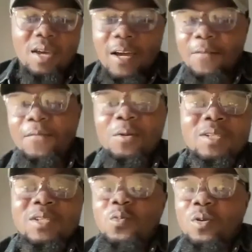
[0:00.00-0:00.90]
I have
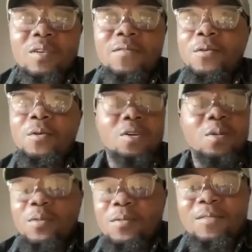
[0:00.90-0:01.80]
followed his work for a
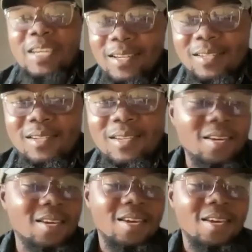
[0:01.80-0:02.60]
couple of years.